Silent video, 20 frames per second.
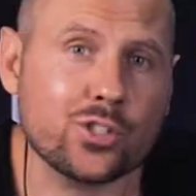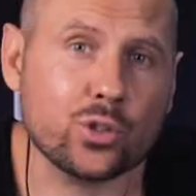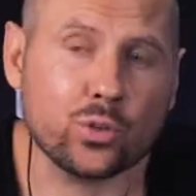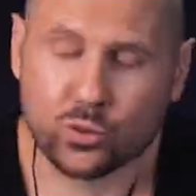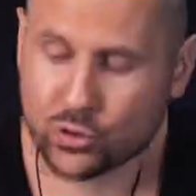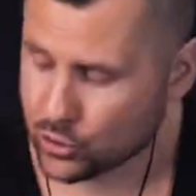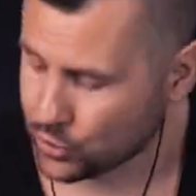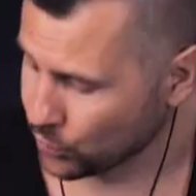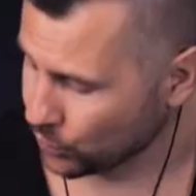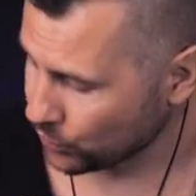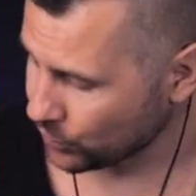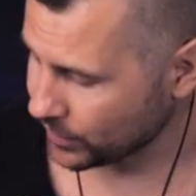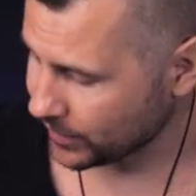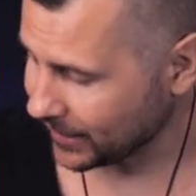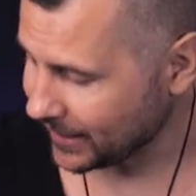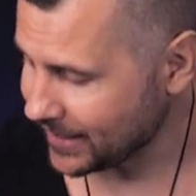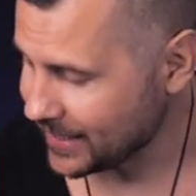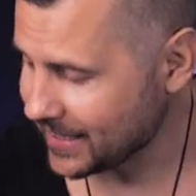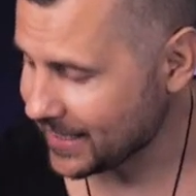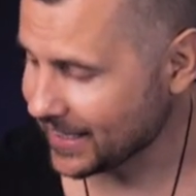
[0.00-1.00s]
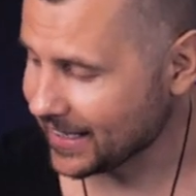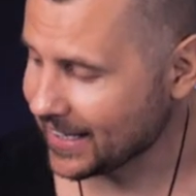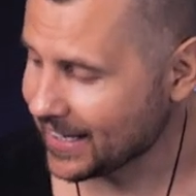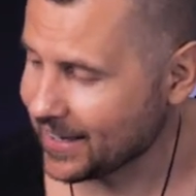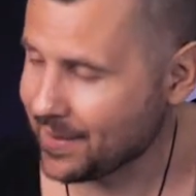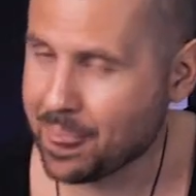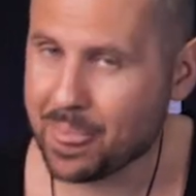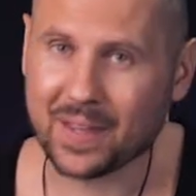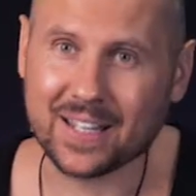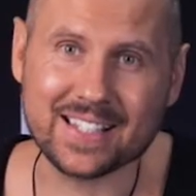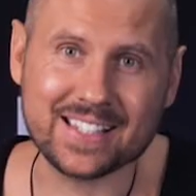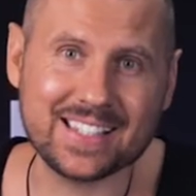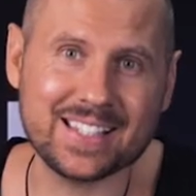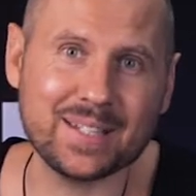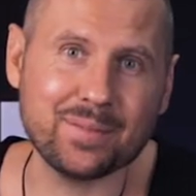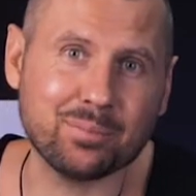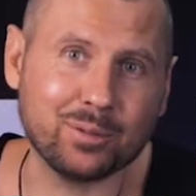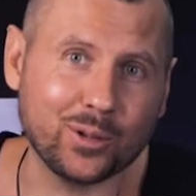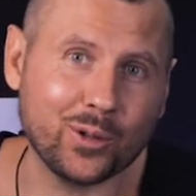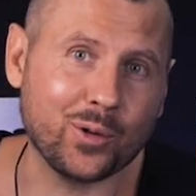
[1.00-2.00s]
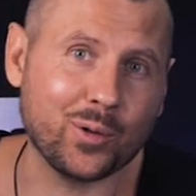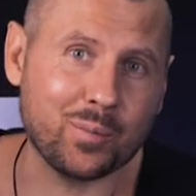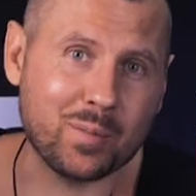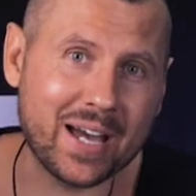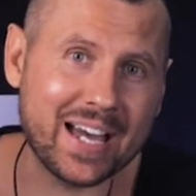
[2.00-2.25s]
so store it in a Ziploc